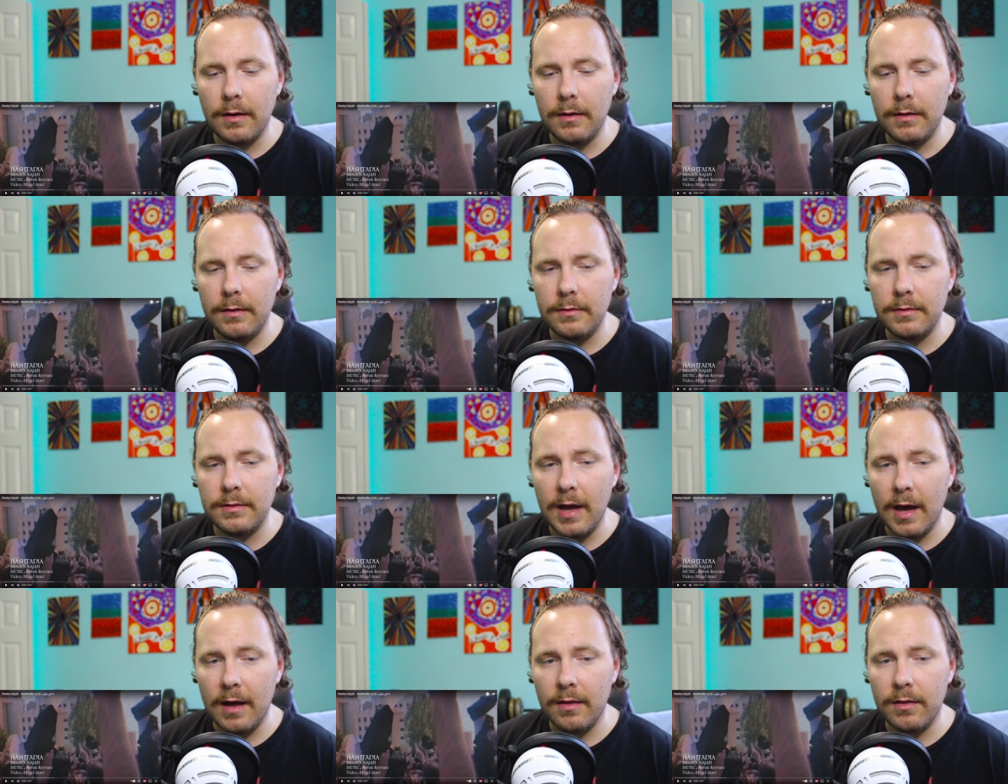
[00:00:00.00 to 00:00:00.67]

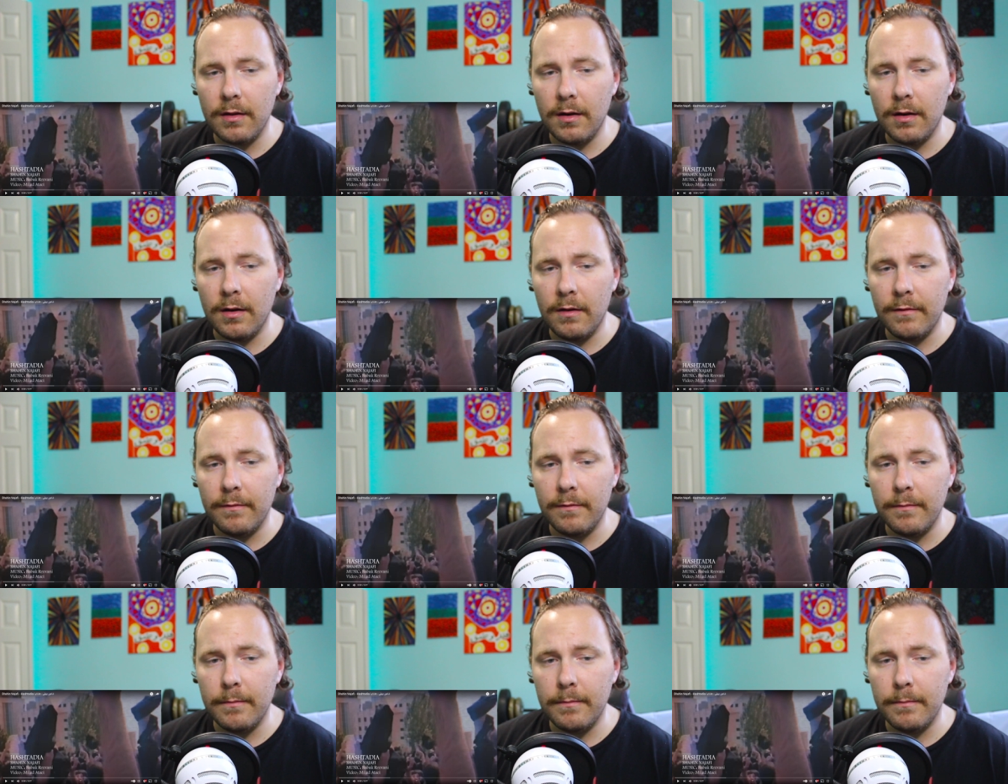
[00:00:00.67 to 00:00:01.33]
death
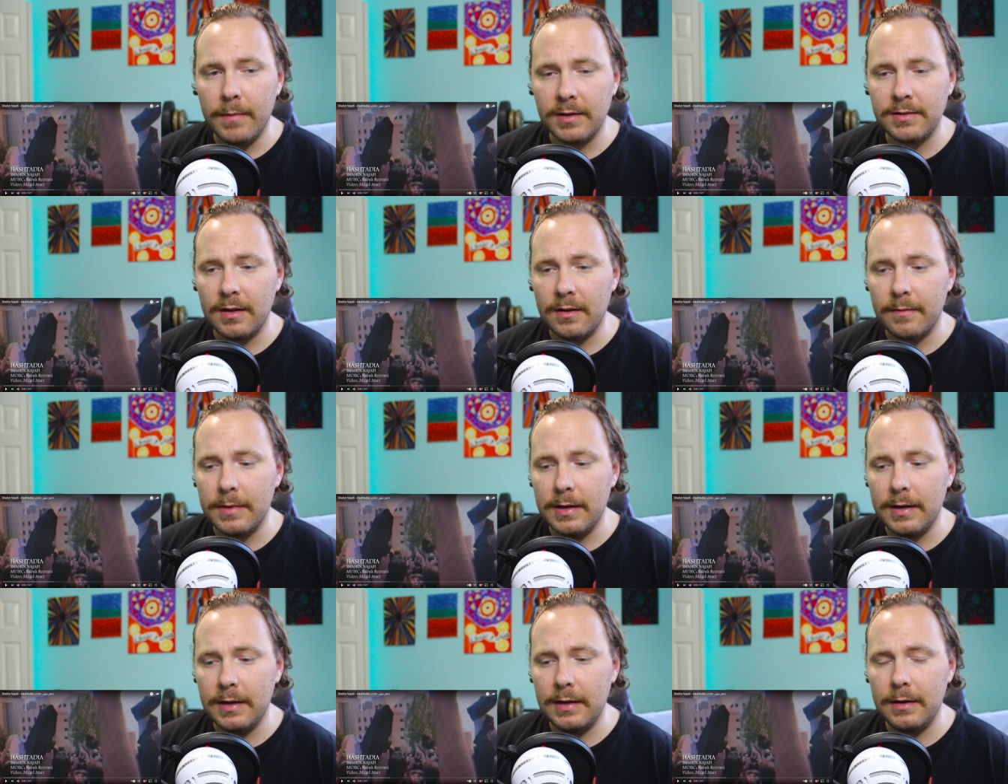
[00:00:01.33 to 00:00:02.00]
of Mahsa
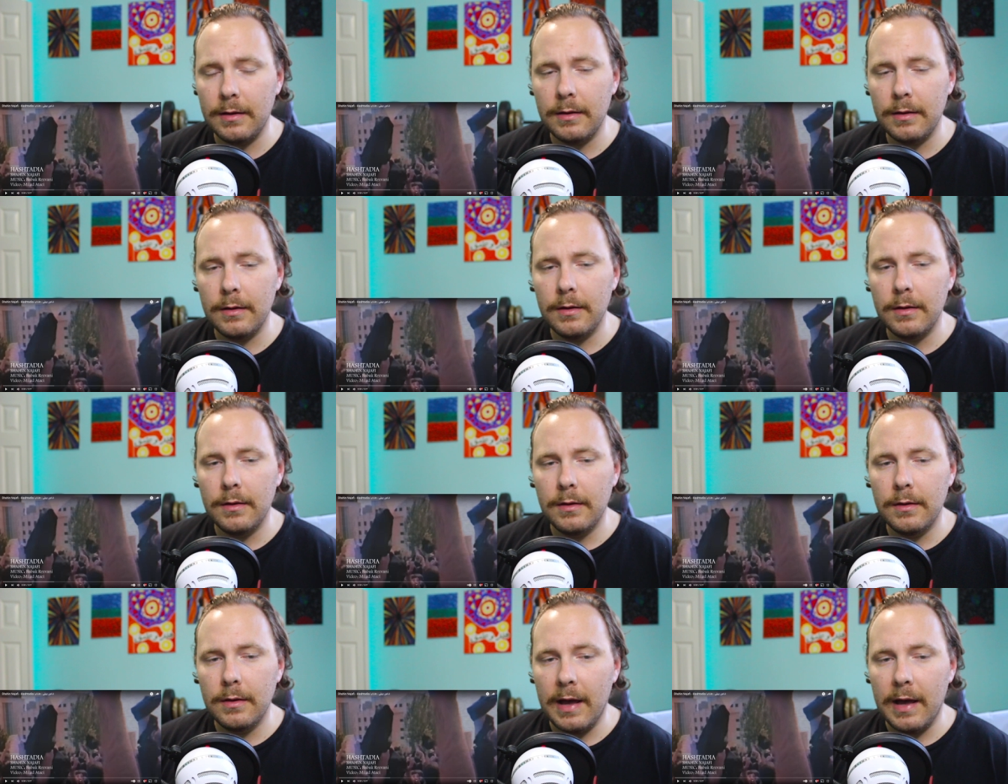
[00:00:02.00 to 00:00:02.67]
Amini
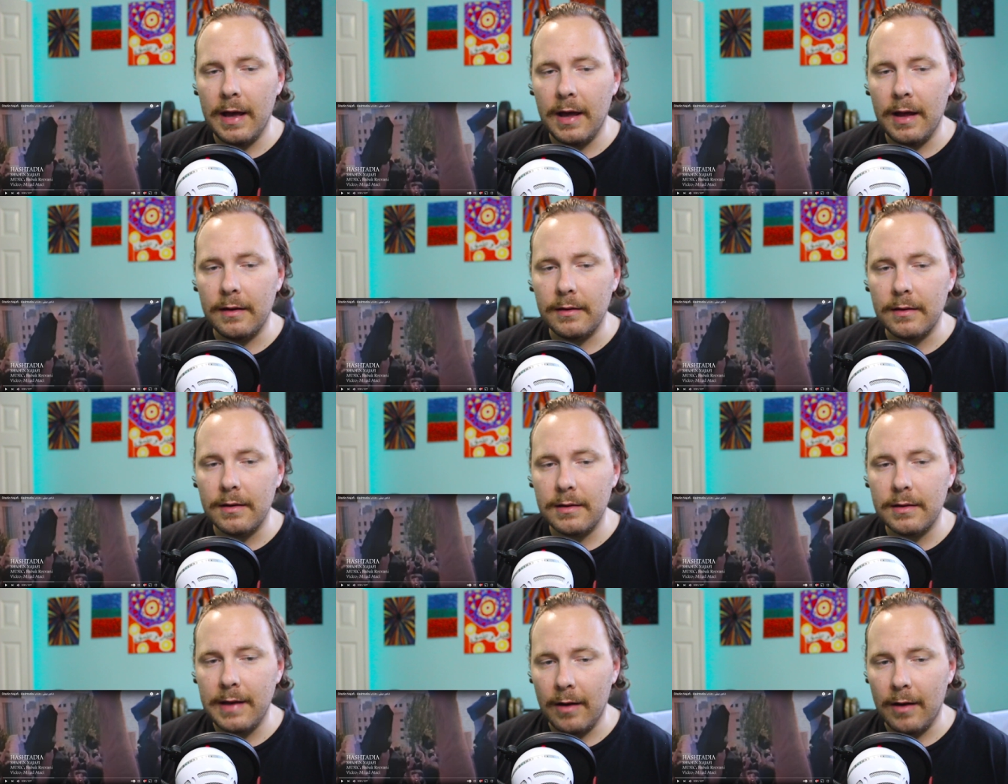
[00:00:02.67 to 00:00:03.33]
and
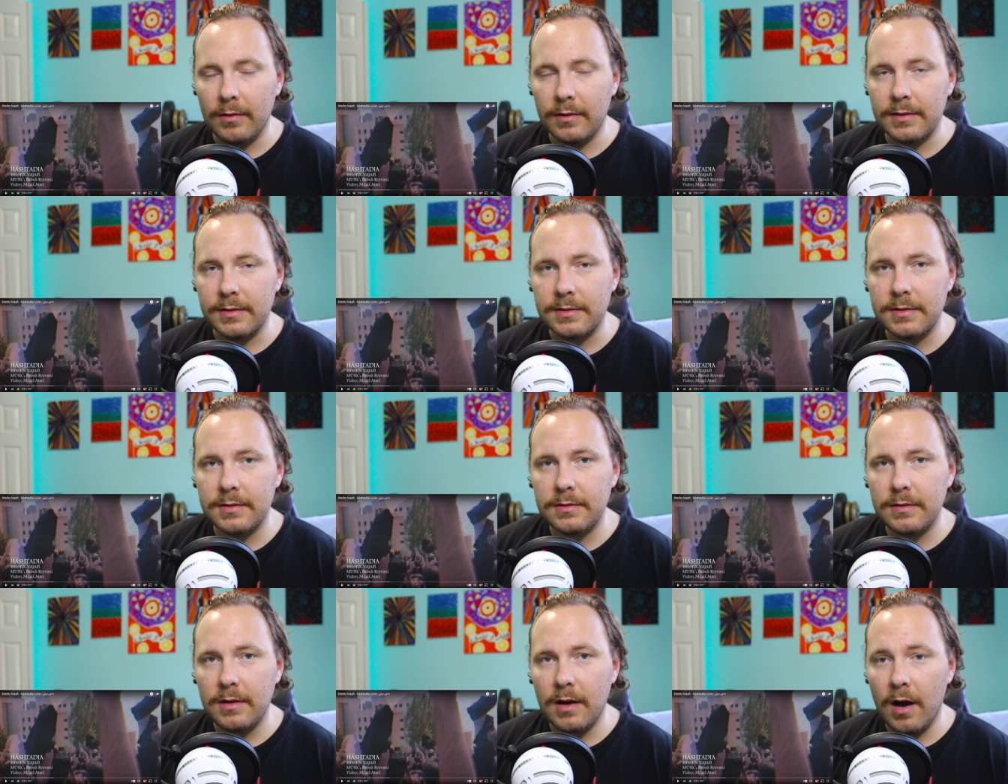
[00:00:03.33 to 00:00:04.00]

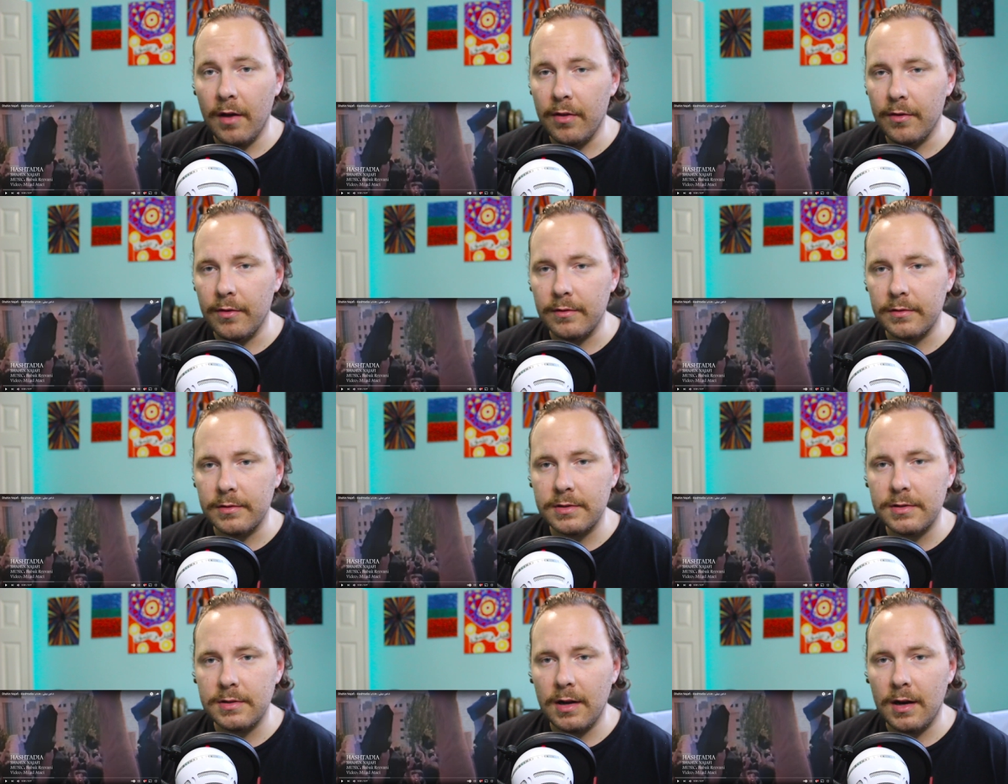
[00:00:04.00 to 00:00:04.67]
countless
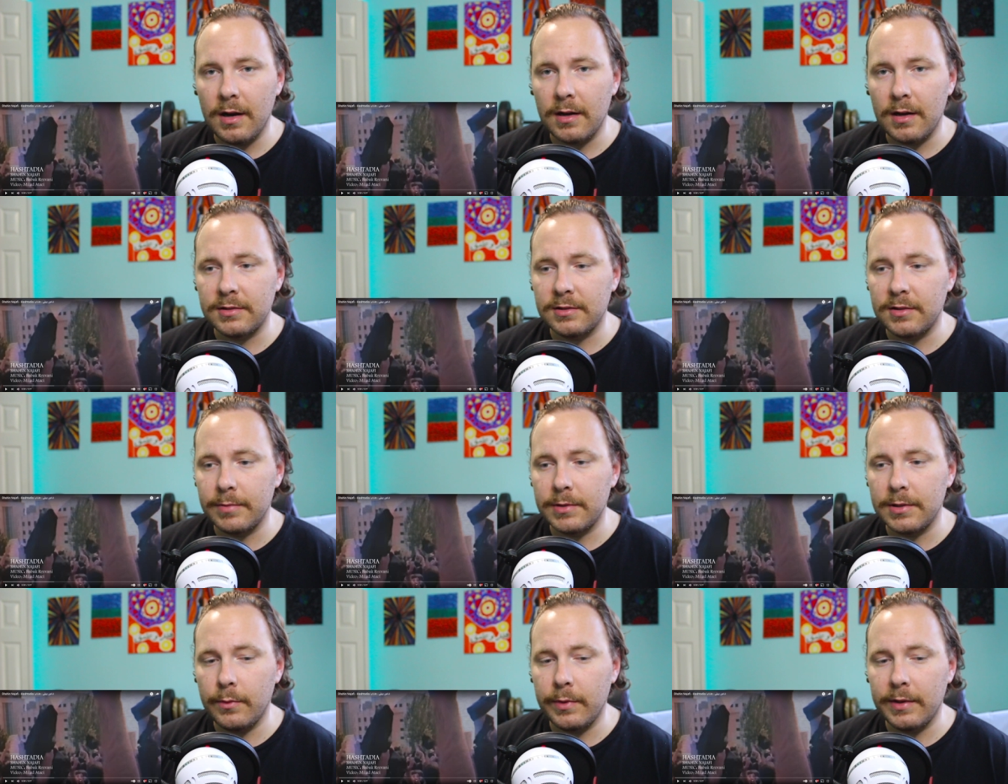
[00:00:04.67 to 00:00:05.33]
others uh,
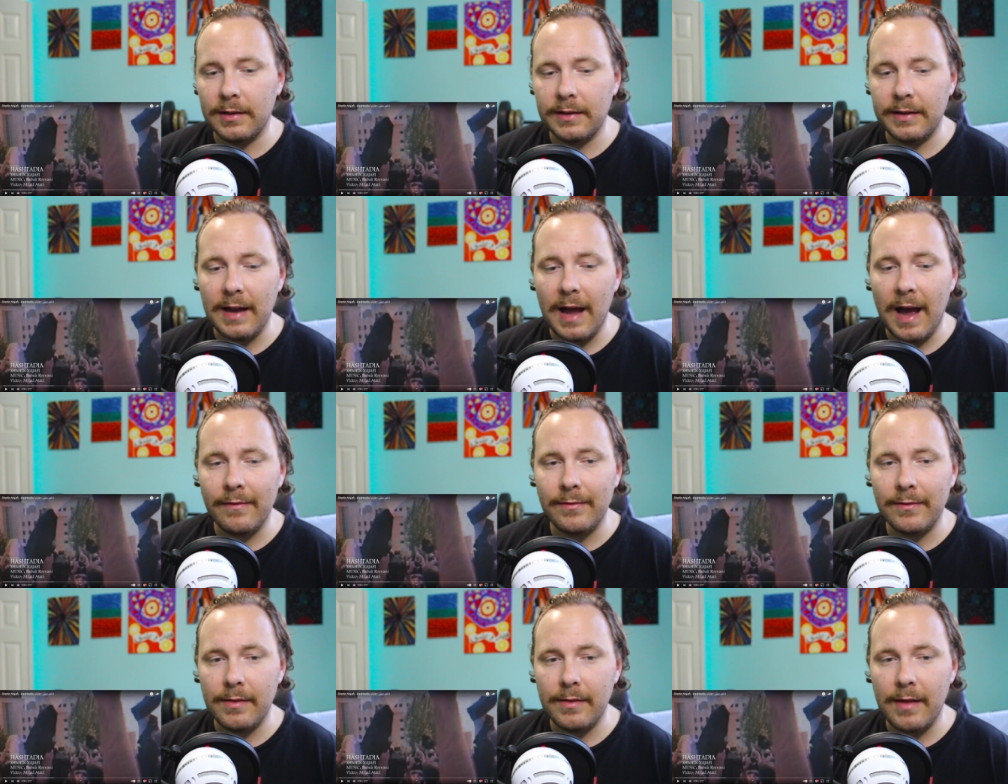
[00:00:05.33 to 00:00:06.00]
subsequently
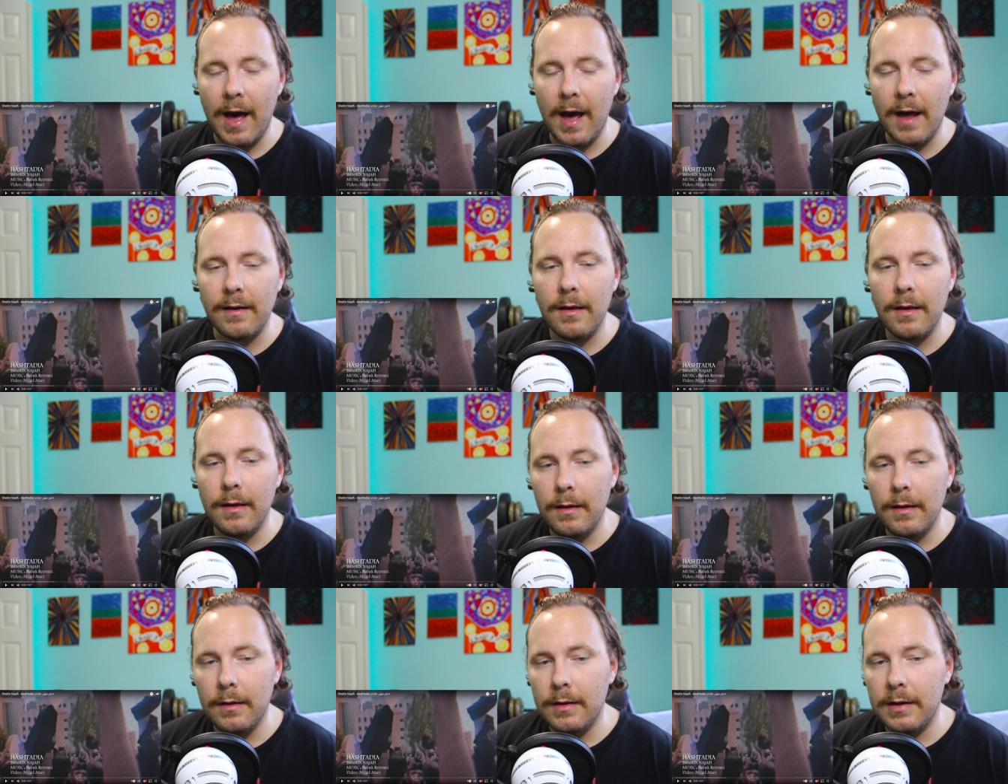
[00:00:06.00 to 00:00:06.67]
after that
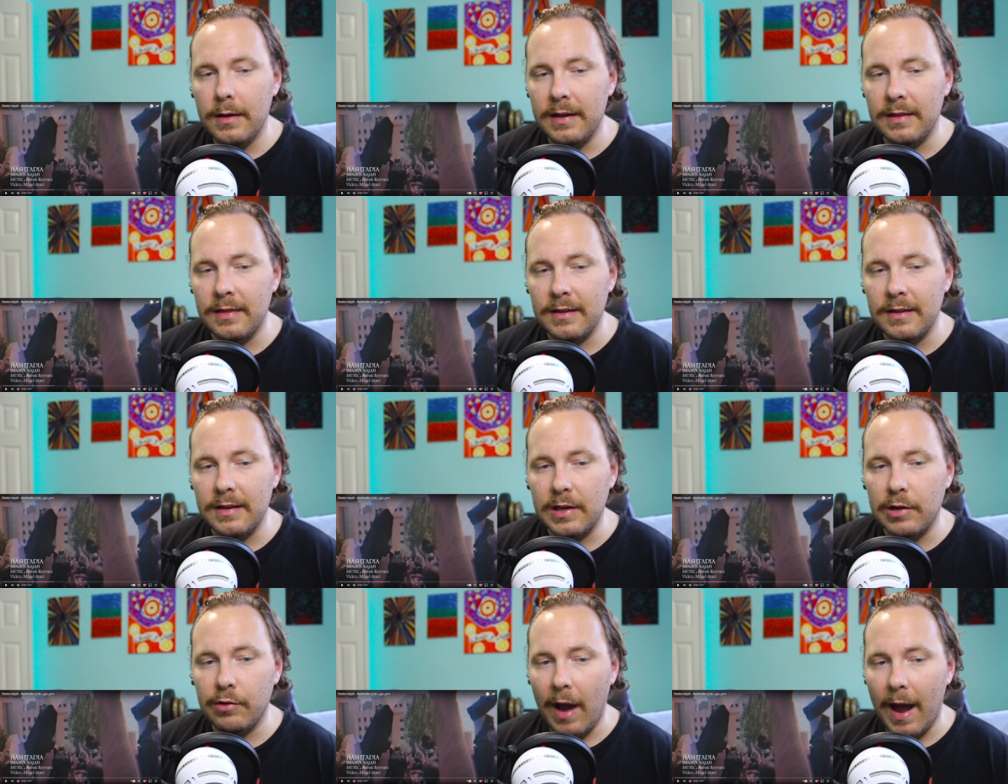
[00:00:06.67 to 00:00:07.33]
in the
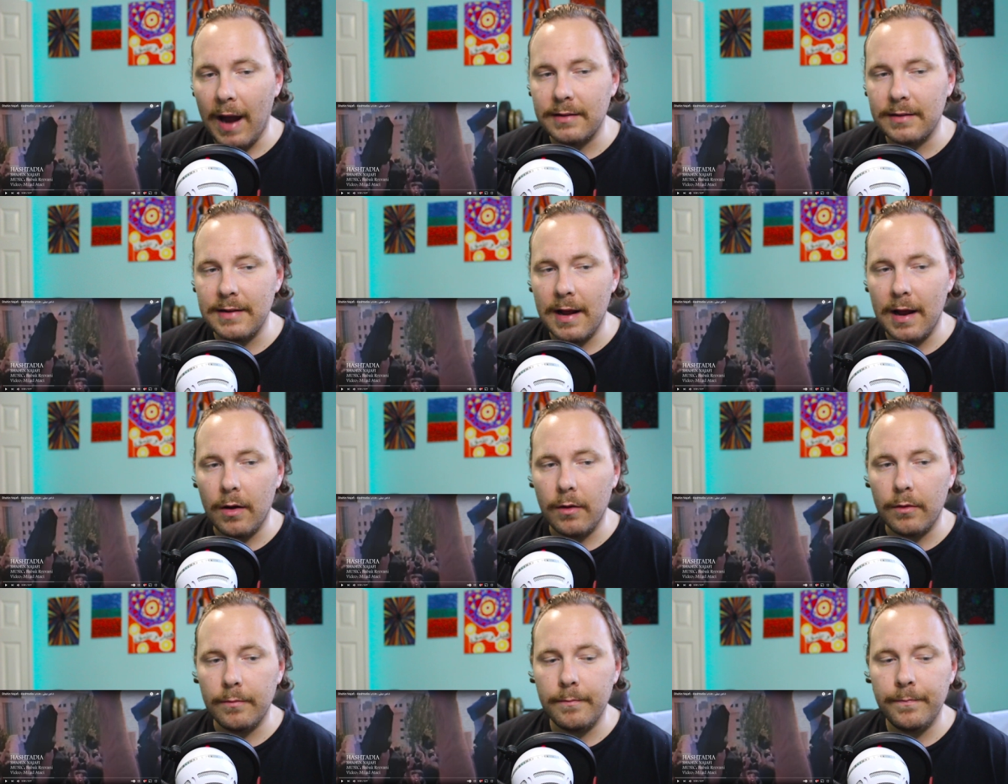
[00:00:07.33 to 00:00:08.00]

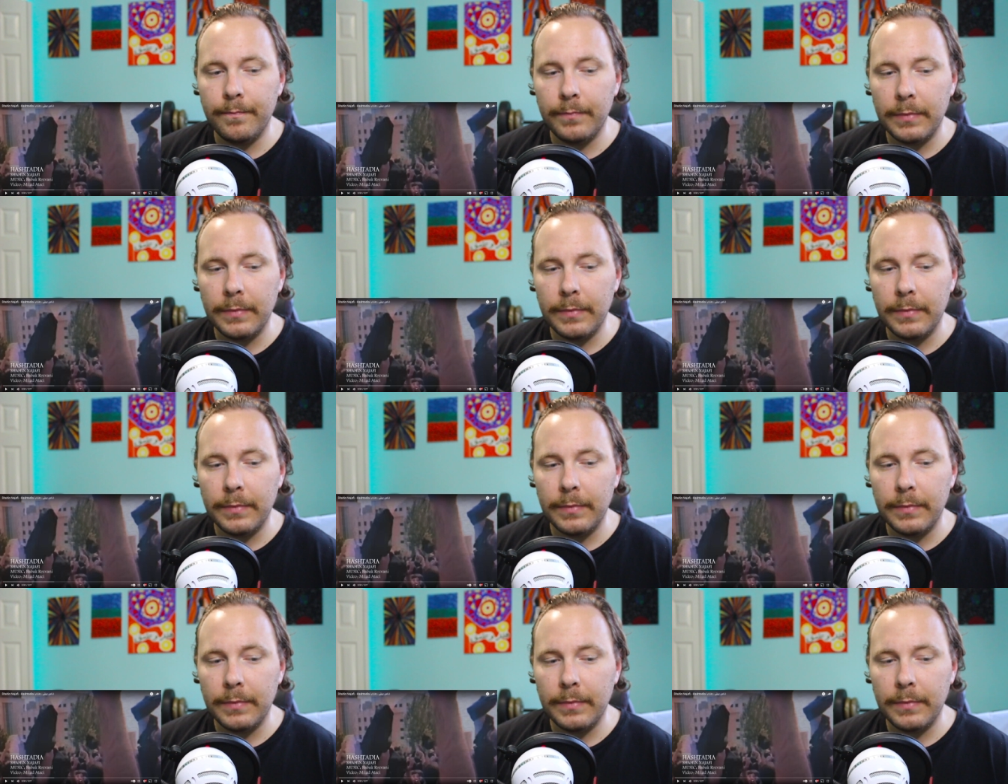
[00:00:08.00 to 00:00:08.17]
crackdown.